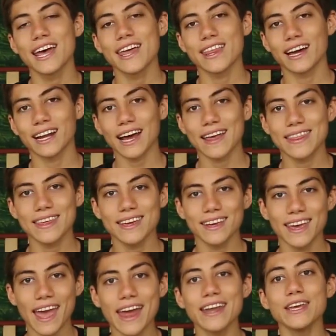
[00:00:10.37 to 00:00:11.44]
that I think
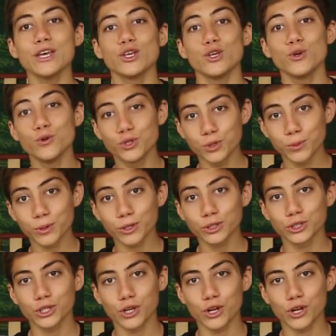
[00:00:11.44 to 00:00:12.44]
any YouTuber should